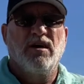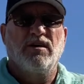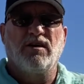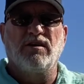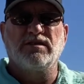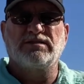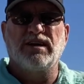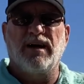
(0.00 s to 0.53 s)
You
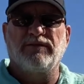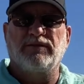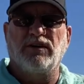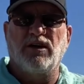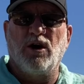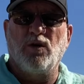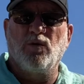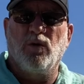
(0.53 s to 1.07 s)
just have to
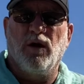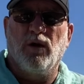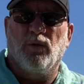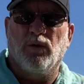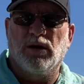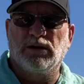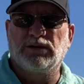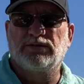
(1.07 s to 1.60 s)
do what
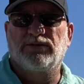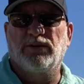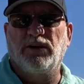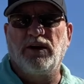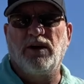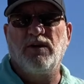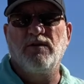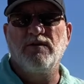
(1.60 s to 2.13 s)
works for
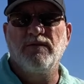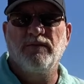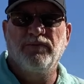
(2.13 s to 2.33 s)
you.